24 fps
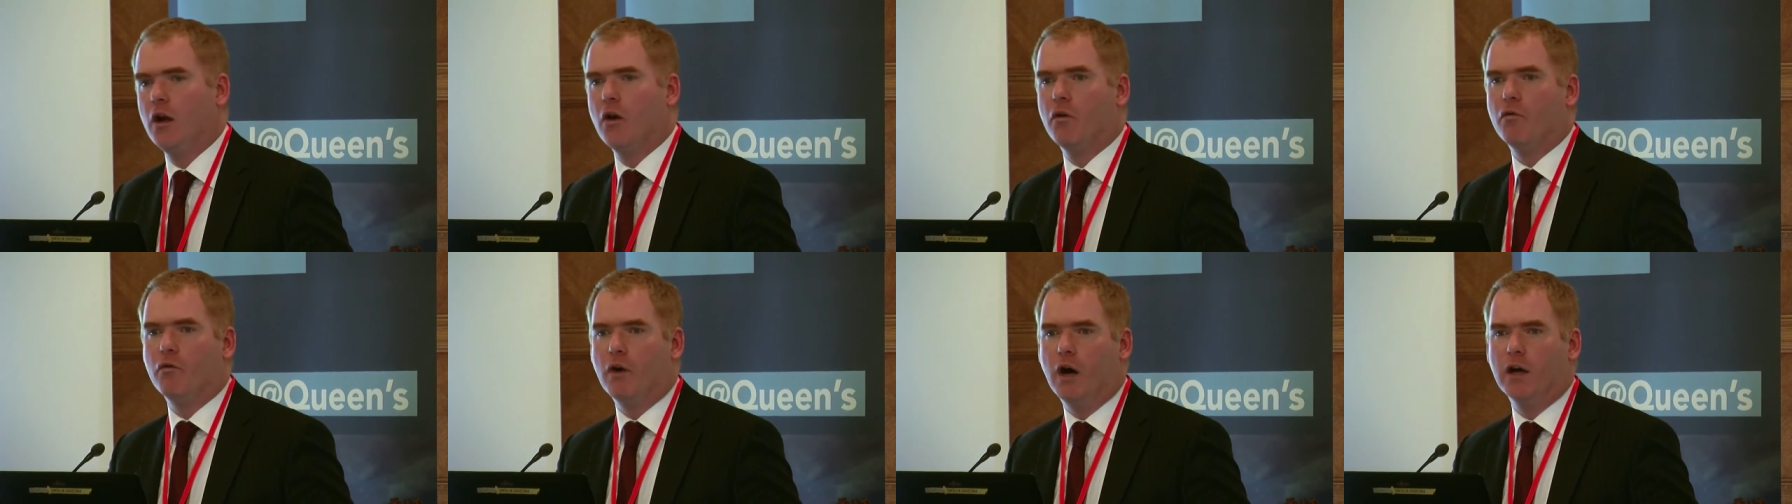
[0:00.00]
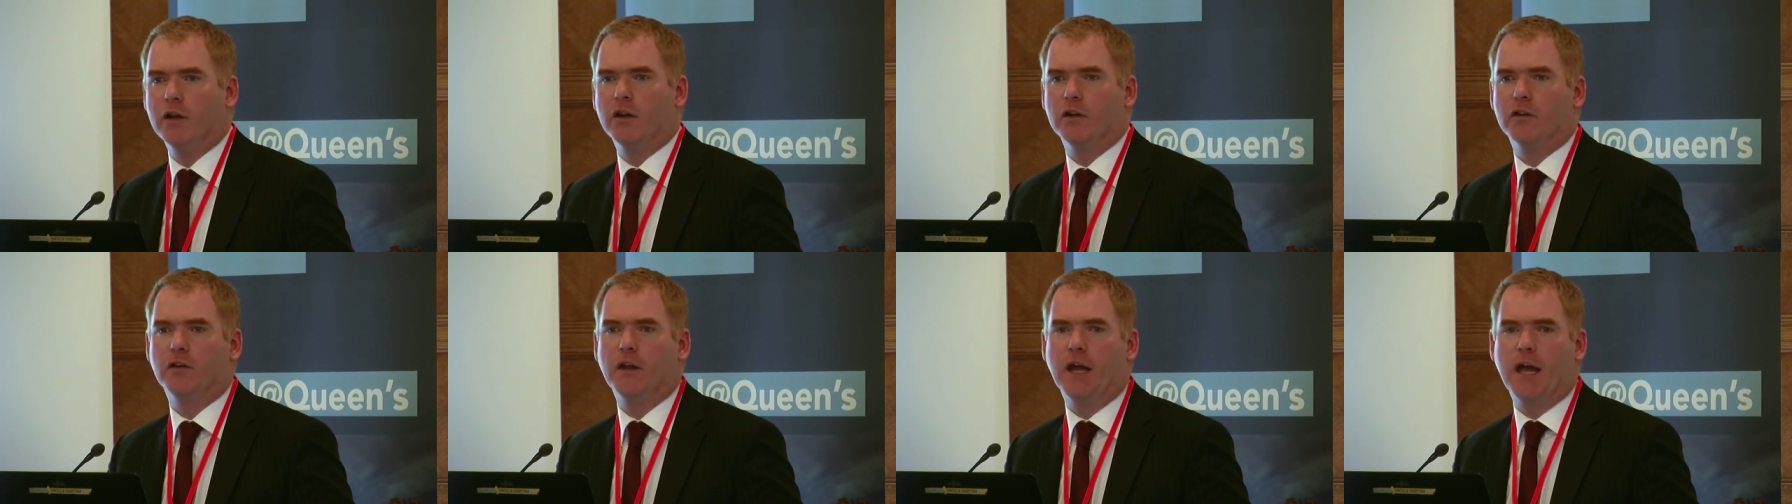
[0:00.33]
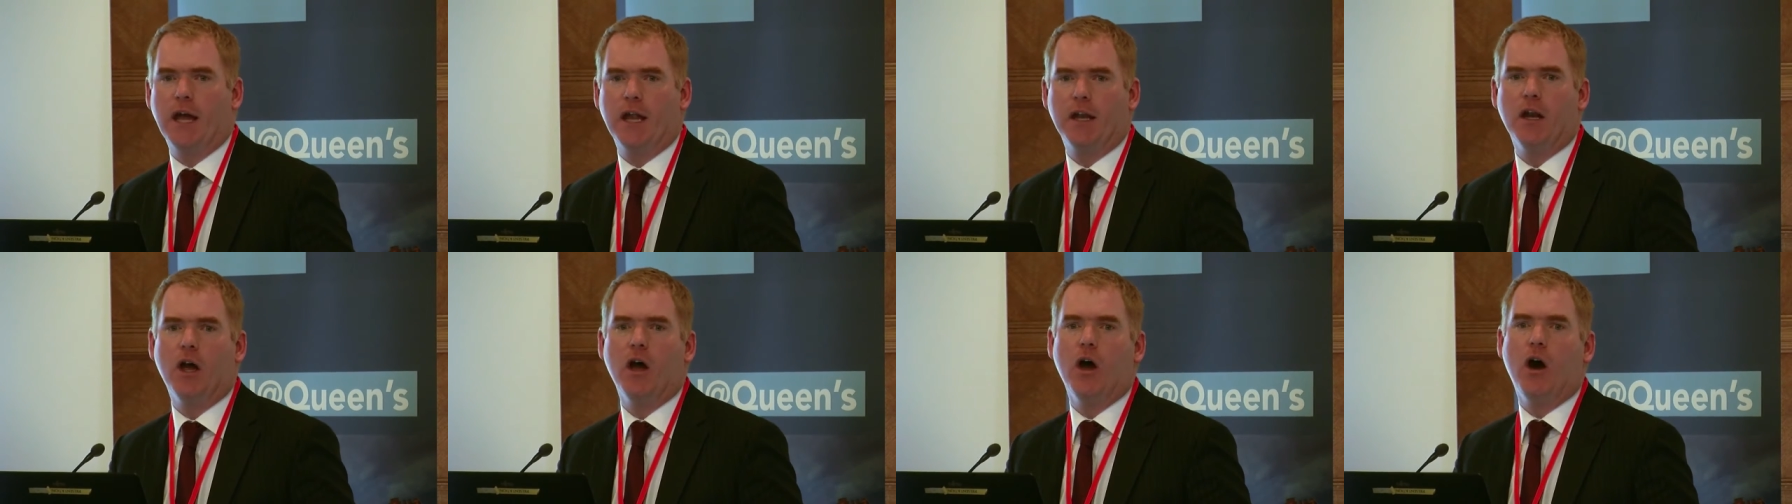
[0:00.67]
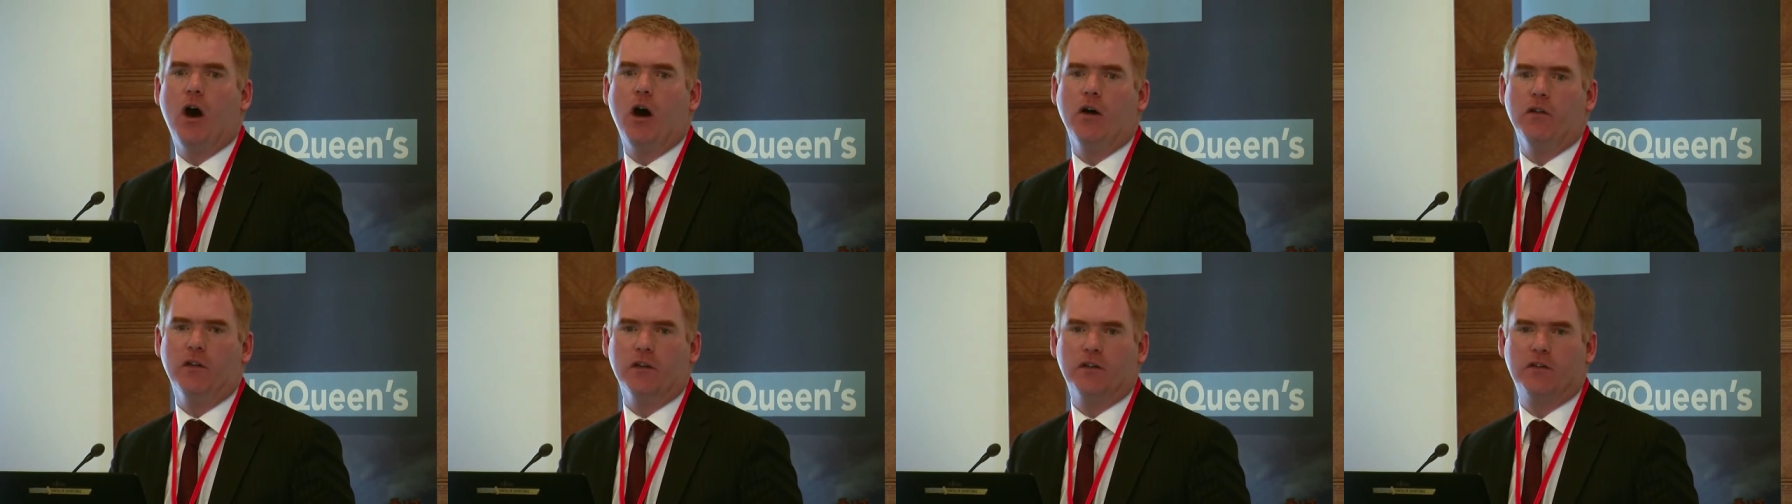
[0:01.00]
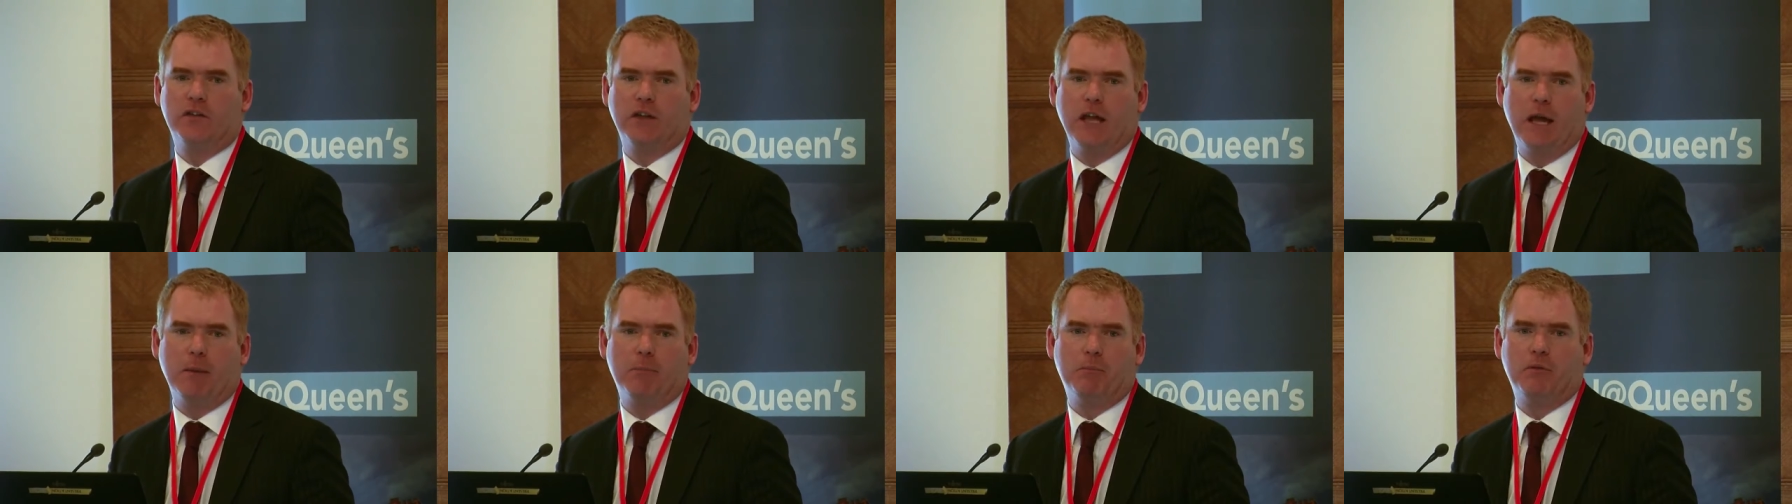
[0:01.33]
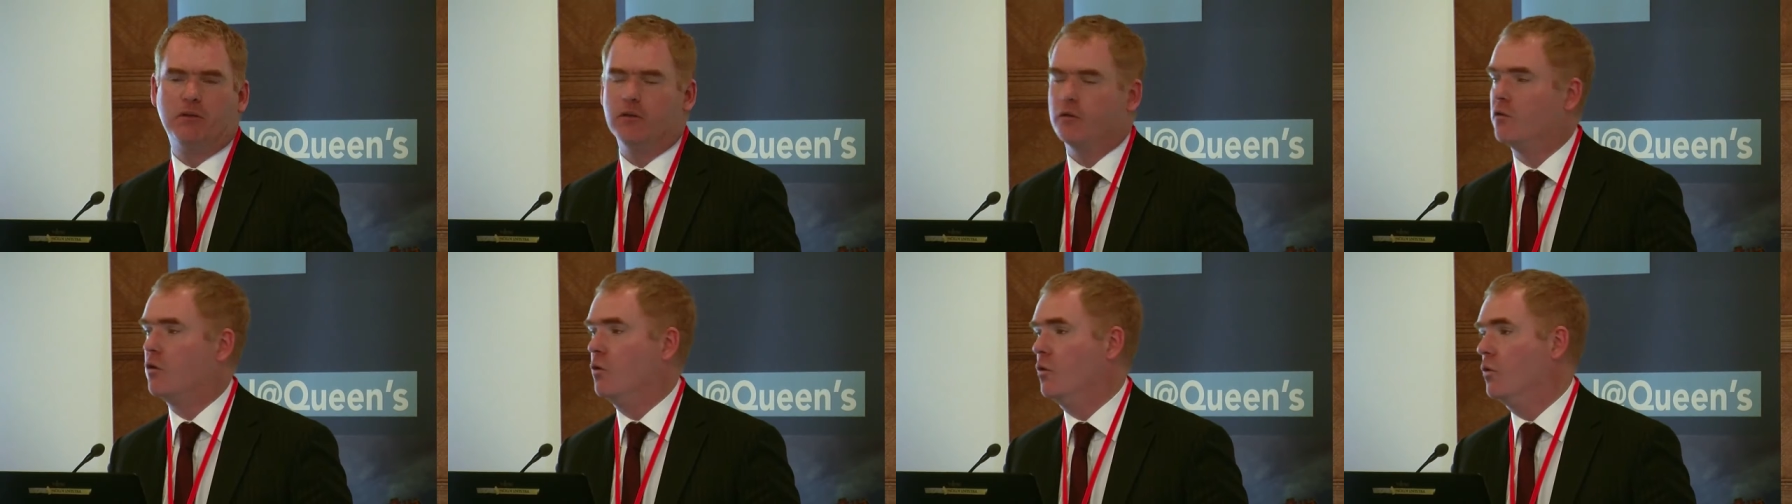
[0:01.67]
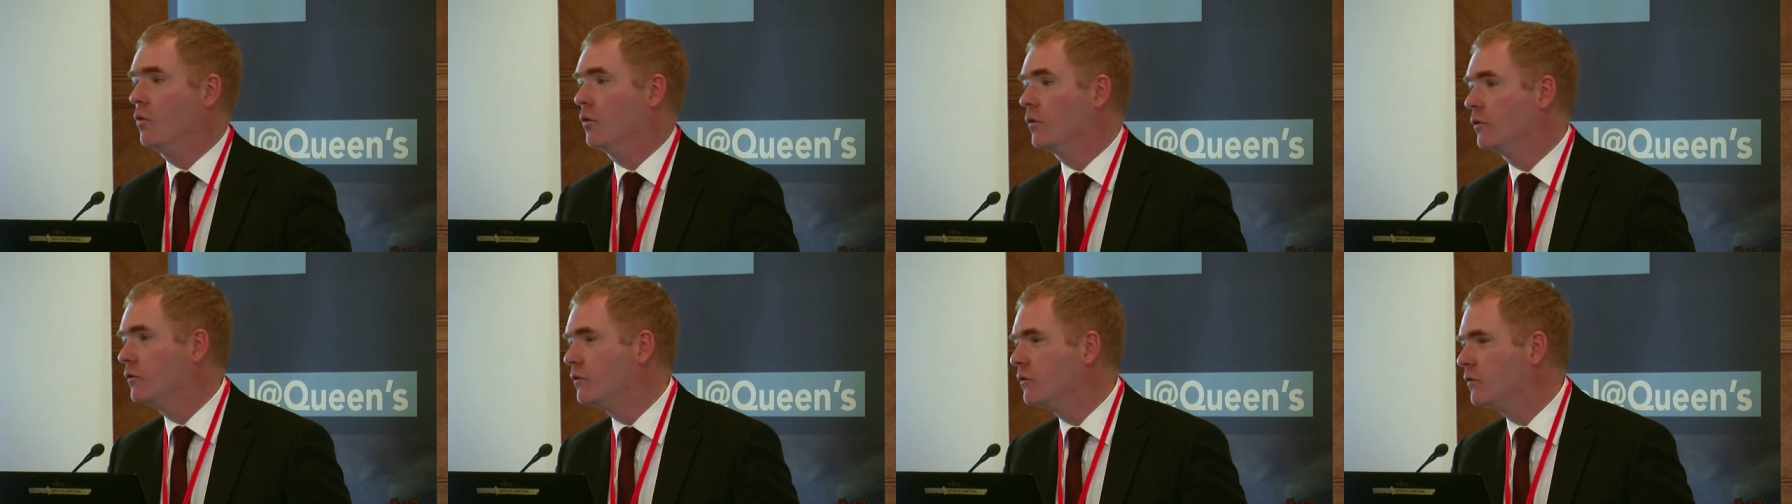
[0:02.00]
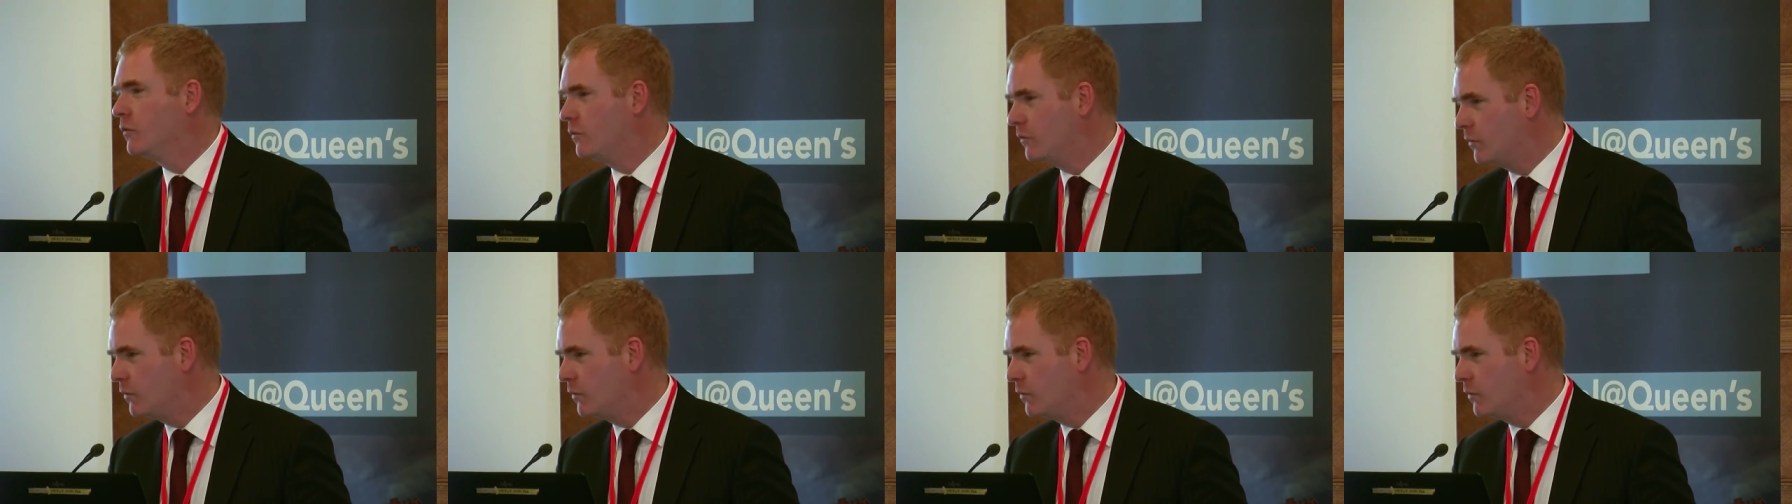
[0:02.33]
rather than on the steps of court.